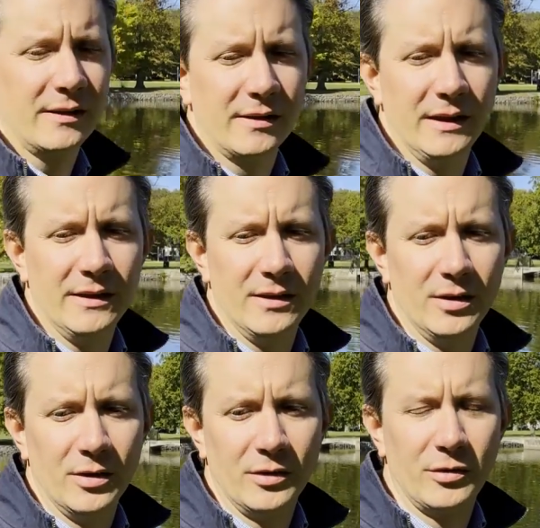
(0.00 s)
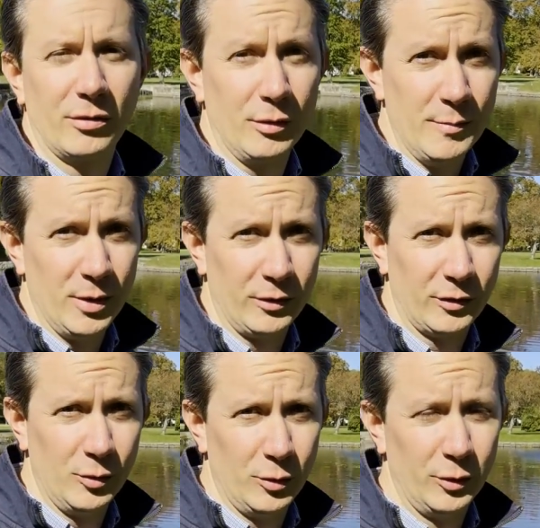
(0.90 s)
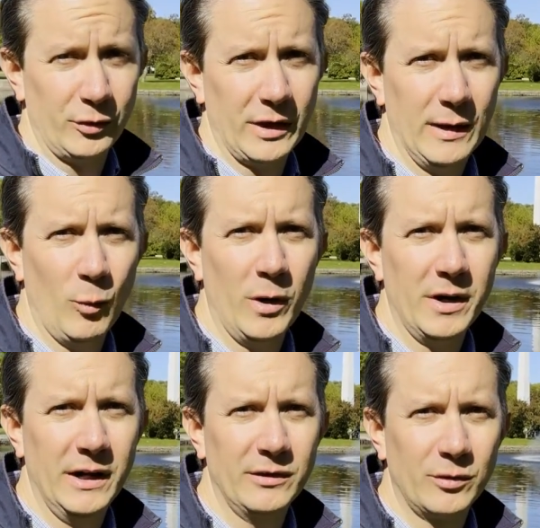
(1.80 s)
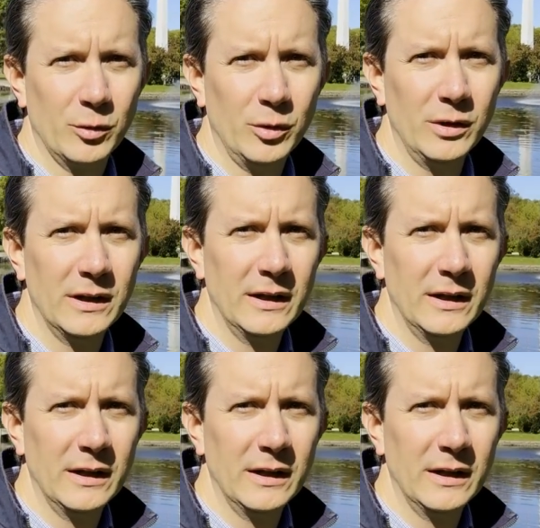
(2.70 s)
Then there's 3 middle schools and 1 high school.